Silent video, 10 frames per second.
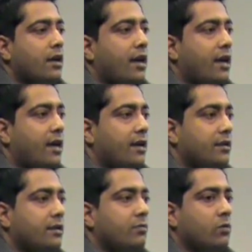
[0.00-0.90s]

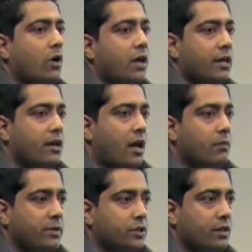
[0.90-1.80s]
And we're all here to
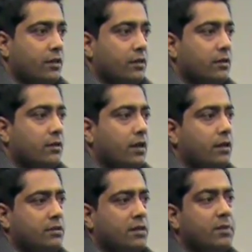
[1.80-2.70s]
help each other.
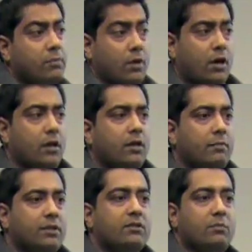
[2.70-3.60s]
And some people aren't. I
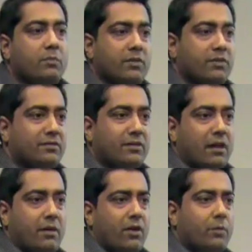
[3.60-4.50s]
mean,
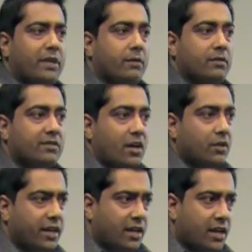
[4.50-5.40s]
I don't mean to
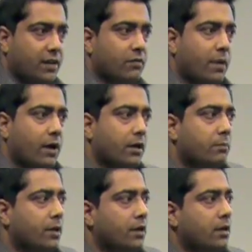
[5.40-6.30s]
sound like naive about
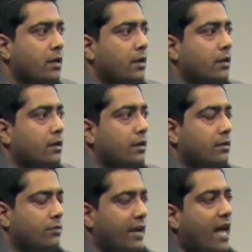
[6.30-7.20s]
it, but
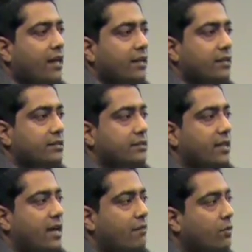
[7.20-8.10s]
the reality is
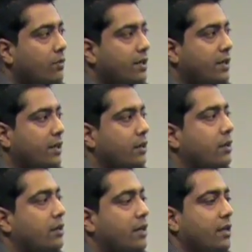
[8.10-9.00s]
that everyone
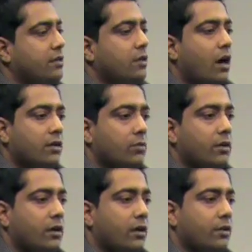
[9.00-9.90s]
here can talk to
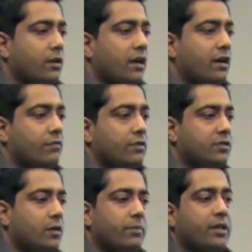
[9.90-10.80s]
one another, and if there's
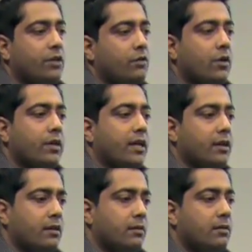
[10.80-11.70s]
something that
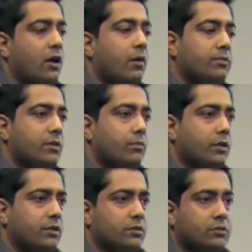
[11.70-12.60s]
can help
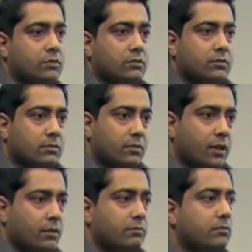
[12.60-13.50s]
someone,
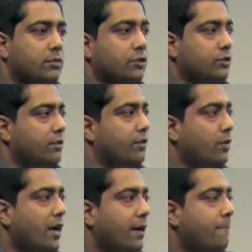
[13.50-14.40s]
you'll shoot it their
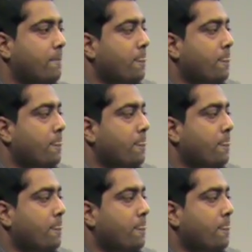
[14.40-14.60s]
way.